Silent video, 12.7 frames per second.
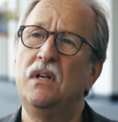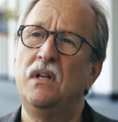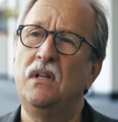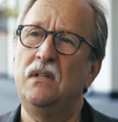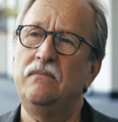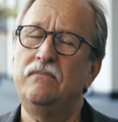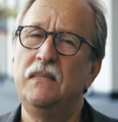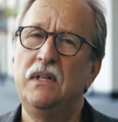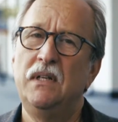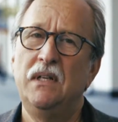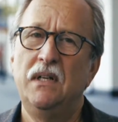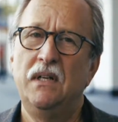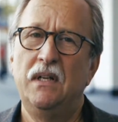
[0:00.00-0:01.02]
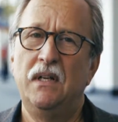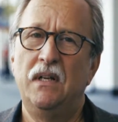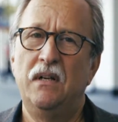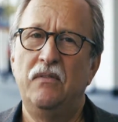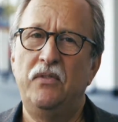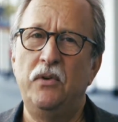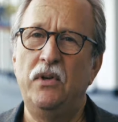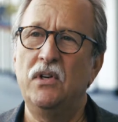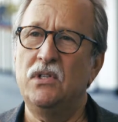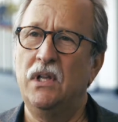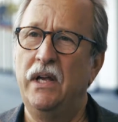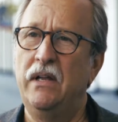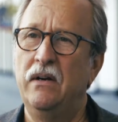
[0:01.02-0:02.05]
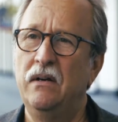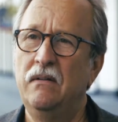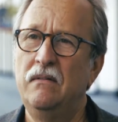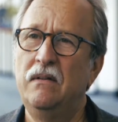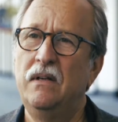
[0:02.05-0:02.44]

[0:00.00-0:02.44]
a few years later,